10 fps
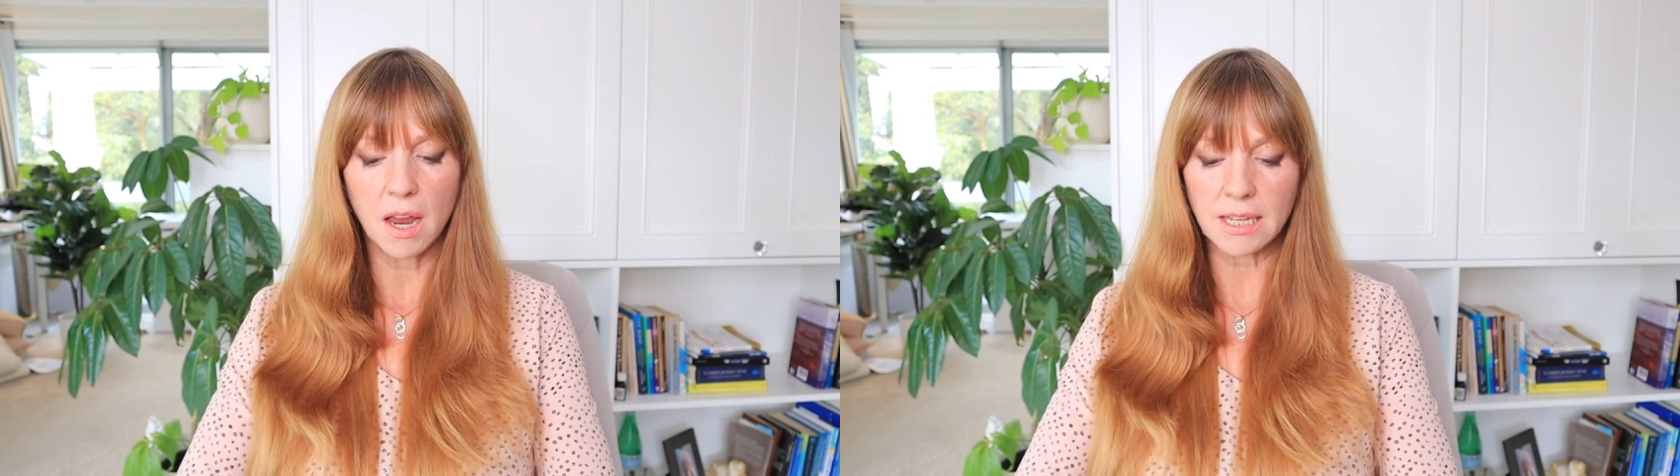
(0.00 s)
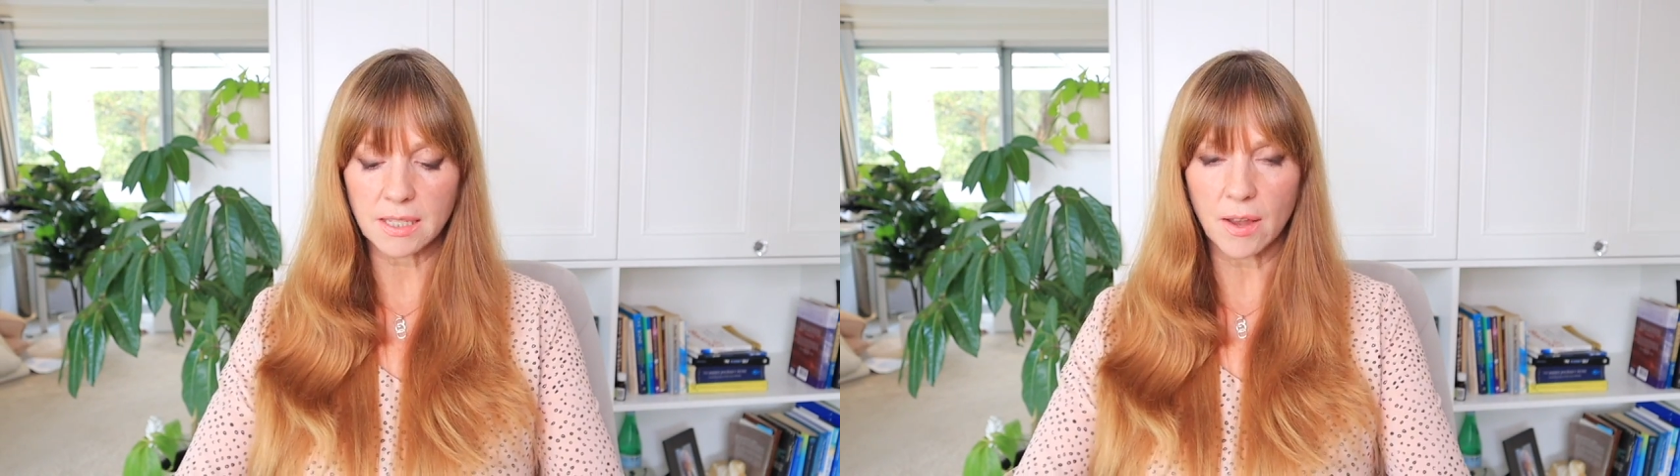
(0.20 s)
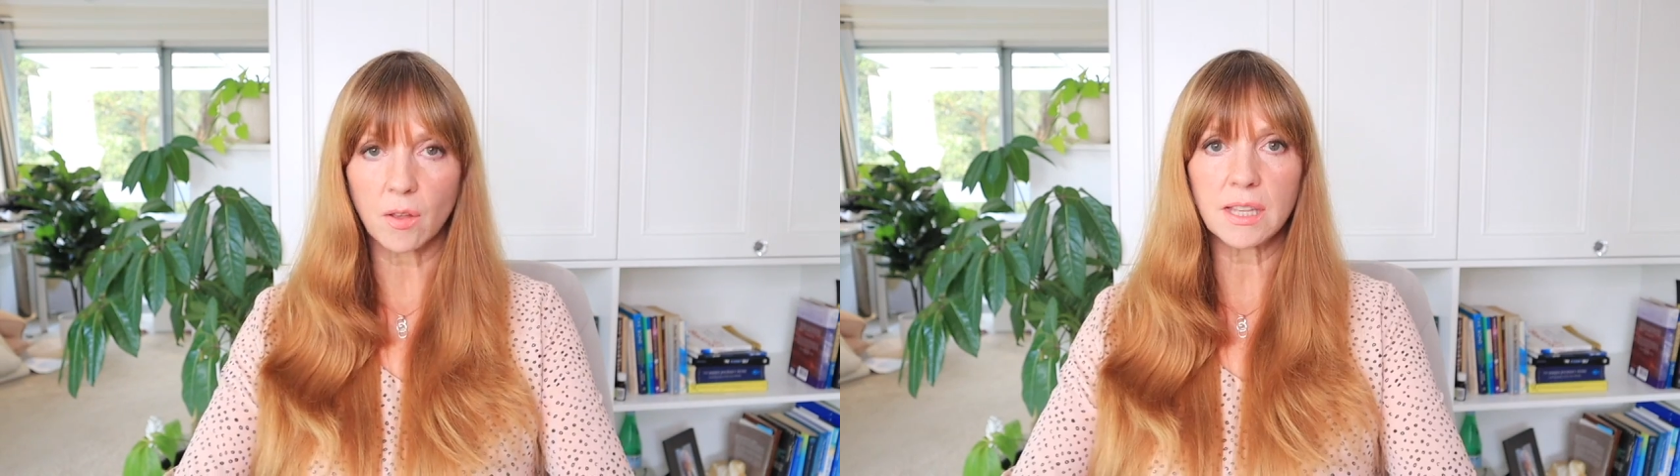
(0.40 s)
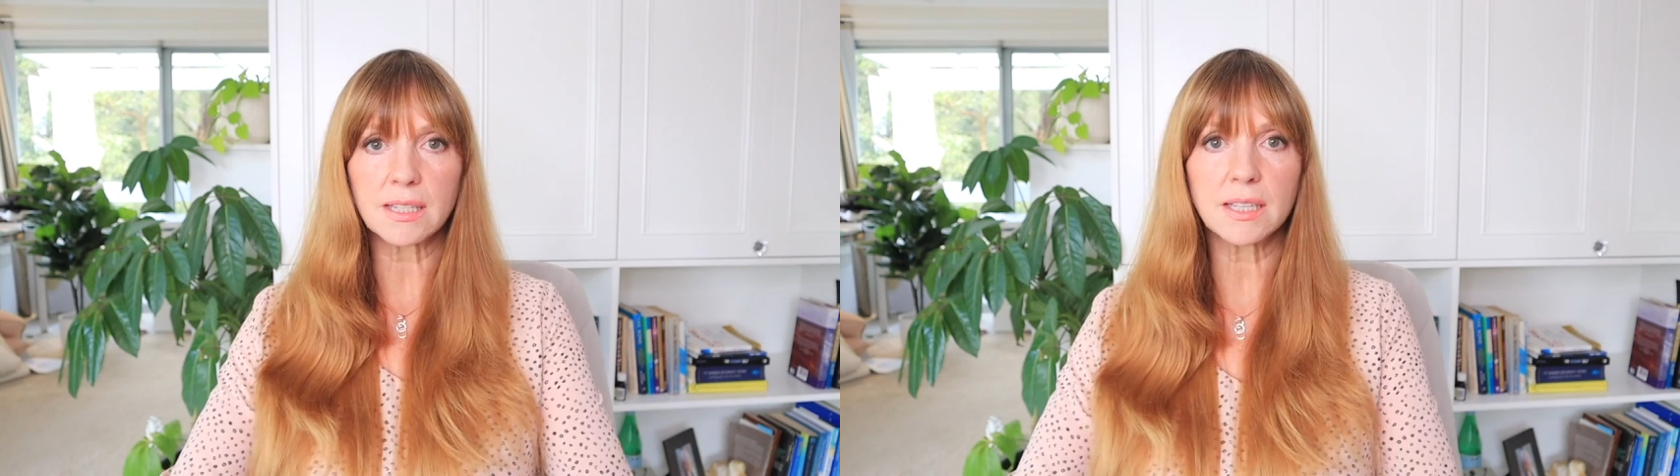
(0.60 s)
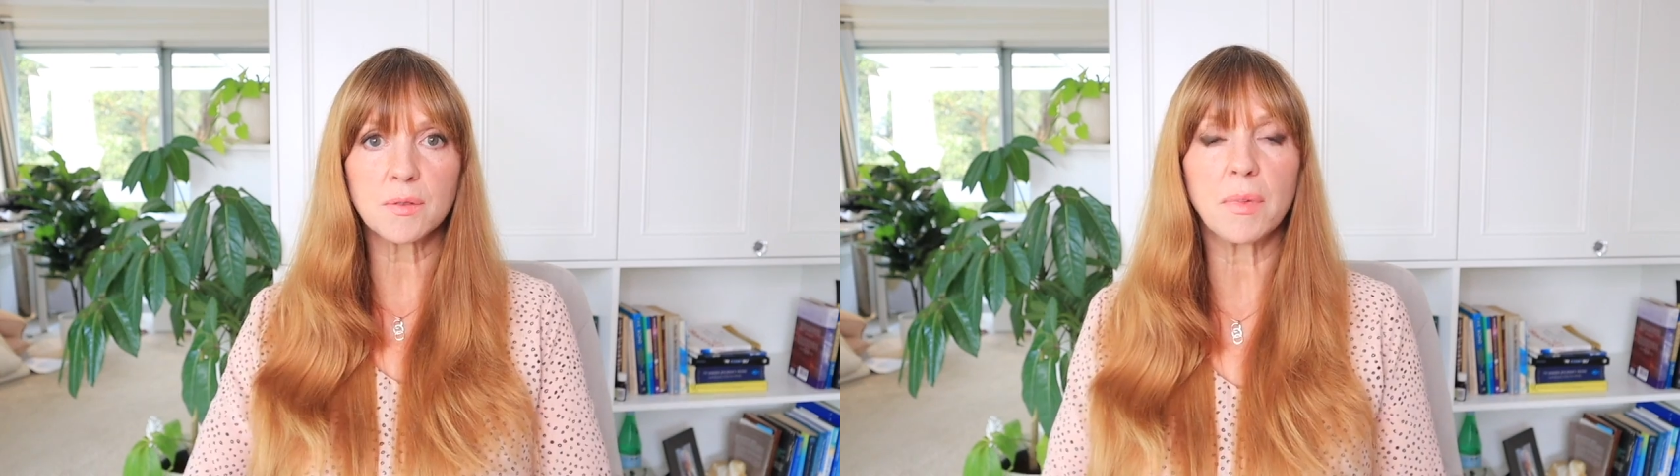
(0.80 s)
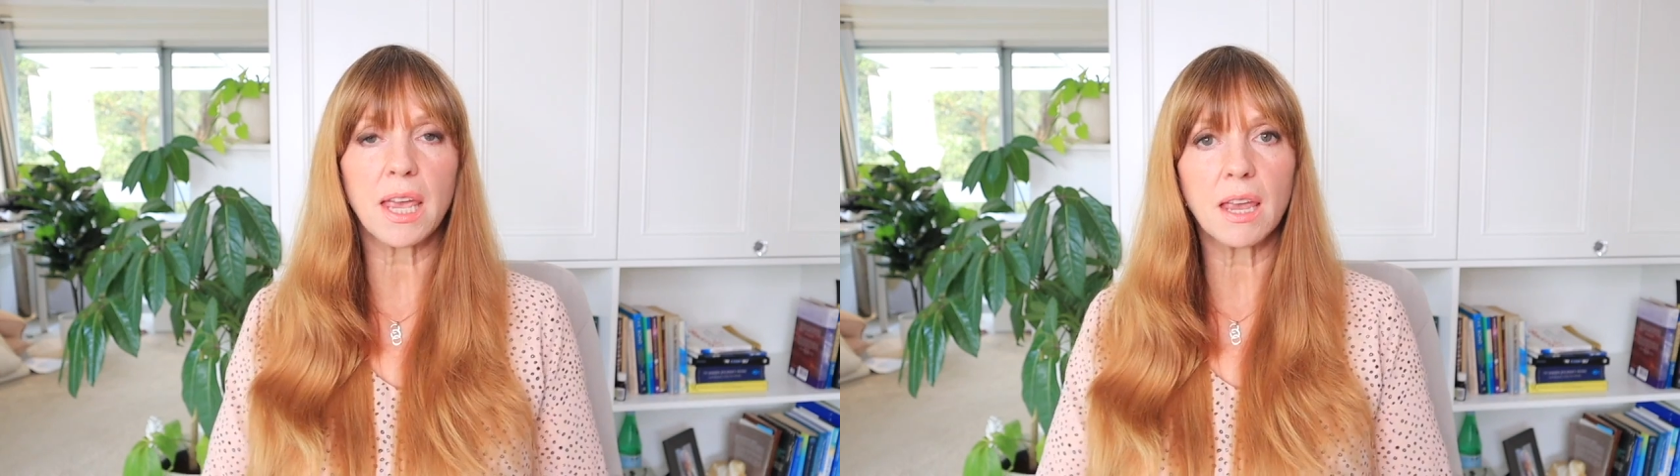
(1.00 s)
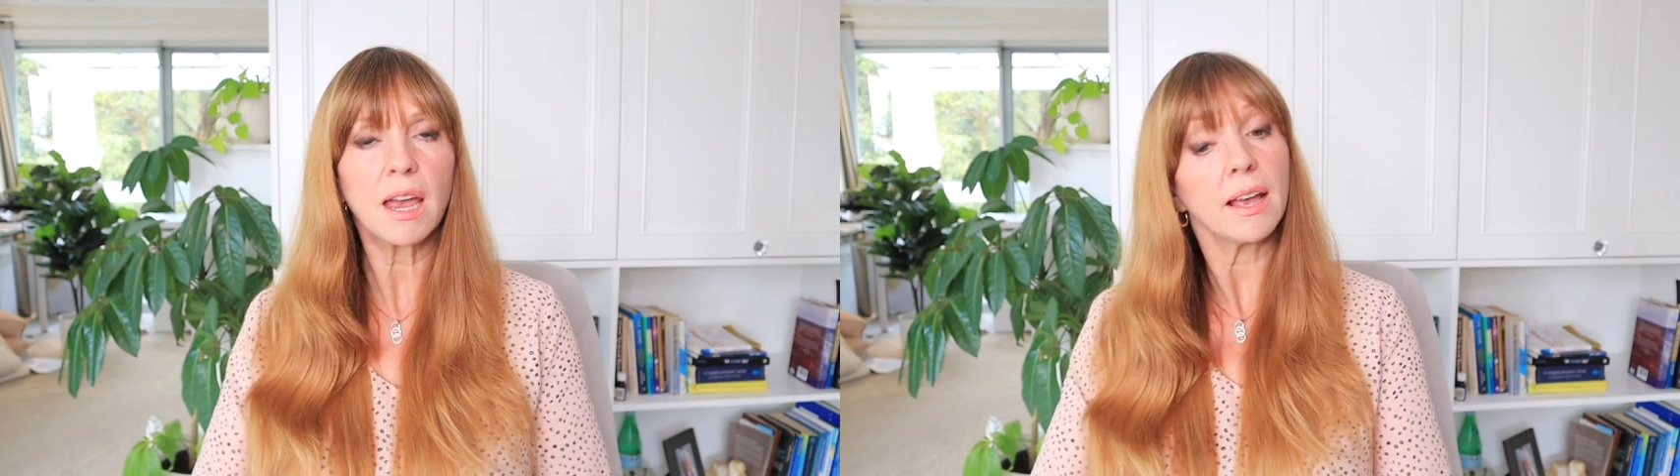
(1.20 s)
It's like, this is me,